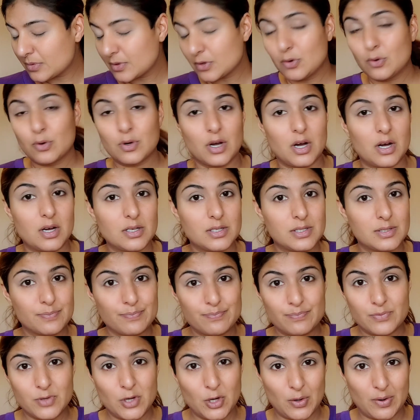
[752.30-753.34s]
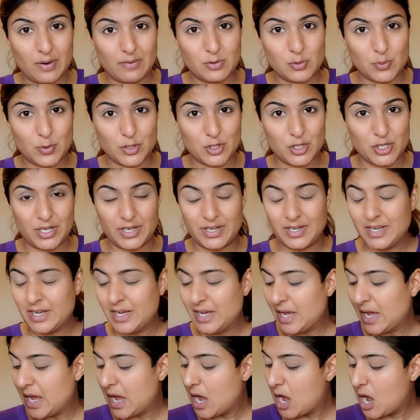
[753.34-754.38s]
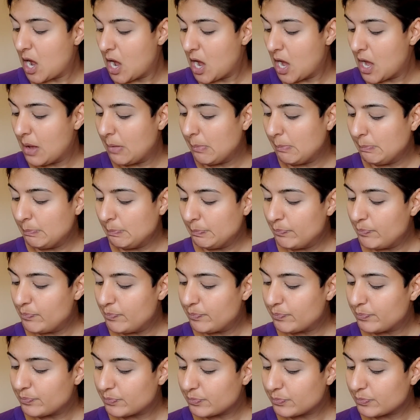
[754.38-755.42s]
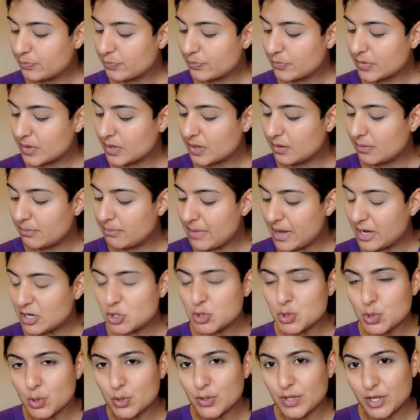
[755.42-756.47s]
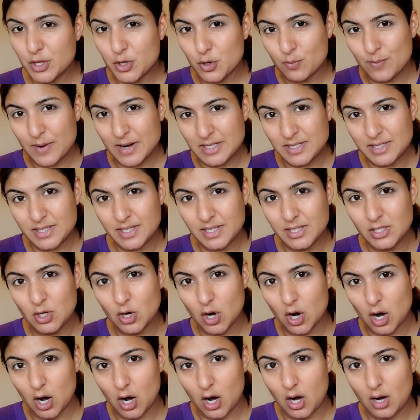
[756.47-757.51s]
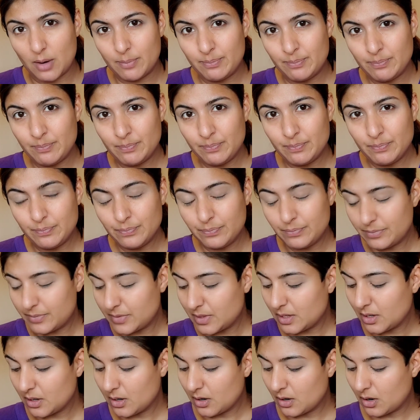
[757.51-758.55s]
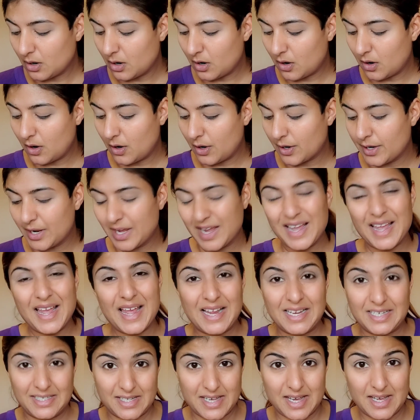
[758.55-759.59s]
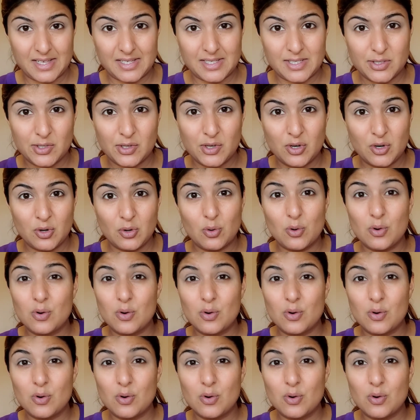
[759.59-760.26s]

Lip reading: or guys, whoever's watching, make sure that you're resting your arm on a desk,